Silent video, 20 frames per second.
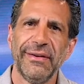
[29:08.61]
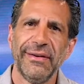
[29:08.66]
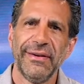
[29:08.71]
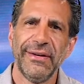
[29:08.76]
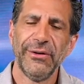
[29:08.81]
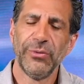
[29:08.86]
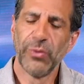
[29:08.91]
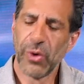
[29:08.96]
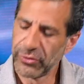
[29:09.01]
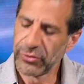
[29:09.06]

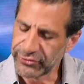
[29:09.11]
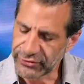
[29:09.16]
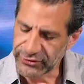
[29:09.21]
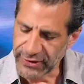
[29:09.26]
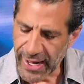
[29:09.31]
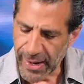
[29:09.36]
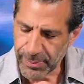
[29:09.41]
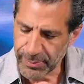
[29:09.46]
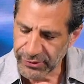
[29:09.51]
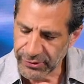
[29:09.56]
He won't
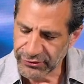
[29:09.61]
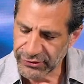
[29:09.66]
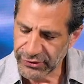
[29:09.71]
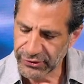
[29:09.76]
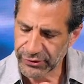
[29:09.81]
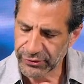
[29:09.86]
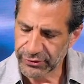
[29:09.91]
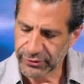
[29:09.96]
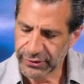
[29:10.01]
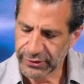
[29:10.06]
stop
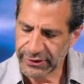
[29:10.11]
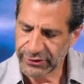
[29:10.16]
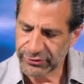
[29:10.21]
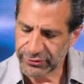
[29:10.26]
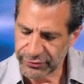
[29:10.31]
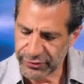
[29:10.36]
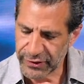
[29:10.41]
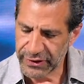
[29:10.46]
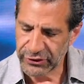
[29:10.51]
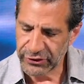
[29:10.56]
until he's
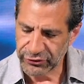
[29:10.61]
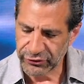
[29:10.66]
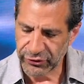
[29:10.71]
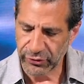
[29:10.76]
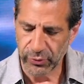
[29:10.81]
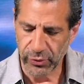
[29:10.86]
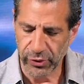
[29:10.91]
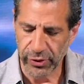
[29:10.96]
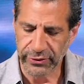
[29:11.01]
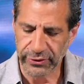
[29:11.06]
finished
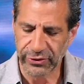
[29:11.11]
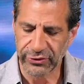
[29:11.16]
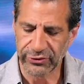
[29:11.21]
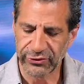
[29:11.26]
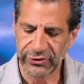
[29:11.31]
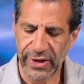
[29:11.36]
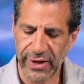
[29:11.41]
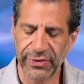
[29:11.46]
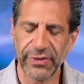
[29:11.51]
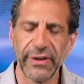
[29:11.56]
the work to
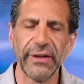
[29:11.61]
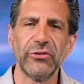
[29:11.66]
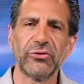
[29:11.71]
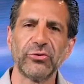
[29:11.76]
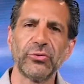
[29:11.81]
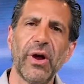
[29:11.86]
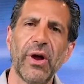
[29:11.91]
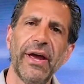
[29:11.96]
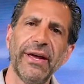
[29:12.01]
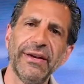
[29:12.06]
set things
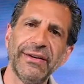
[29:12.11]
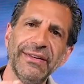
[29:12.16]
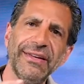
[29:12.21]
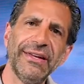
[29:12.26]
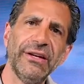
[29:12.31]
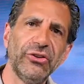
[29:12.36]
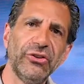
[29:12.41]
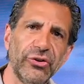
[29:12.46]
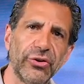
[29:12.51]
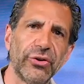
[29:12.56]
right
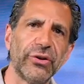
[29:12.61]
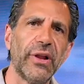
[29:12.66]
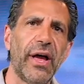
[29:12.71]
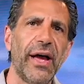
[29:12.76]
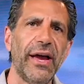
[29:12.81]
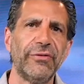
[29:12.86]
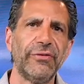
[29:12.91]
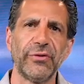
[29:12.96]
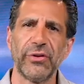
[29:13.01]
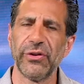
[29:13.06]
in your
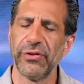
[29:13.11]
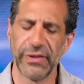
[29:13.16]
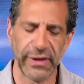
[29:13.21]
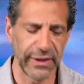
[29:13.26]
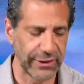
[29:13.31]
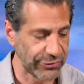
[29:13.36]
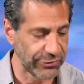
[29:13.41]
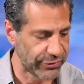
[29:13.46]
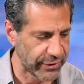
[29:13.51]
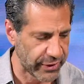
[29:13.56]
life, the
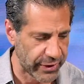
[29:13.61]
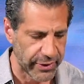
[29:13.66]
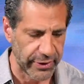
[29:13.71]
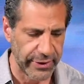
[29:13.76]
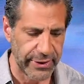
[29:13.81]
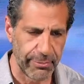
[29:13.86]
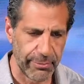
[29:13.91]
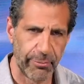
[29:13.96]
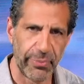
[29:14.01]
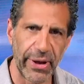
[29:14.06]
things that are
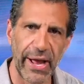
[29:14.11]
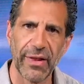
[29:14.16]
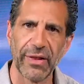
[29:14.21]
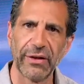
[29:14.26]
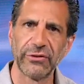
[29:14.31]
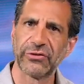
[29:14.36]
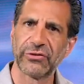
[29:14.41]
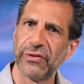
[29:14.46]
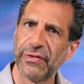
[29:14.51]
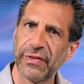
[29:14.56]

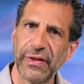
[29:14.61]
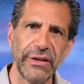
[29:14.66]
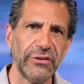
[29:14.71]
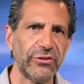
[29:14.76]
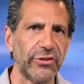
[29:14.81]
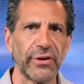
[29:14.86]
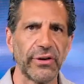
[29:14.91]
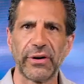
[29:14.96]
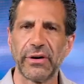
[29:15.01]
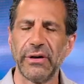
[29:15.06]
imbalanced, the
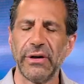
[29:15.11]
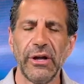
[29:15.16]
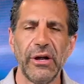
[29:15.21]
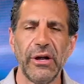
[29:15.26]
things that are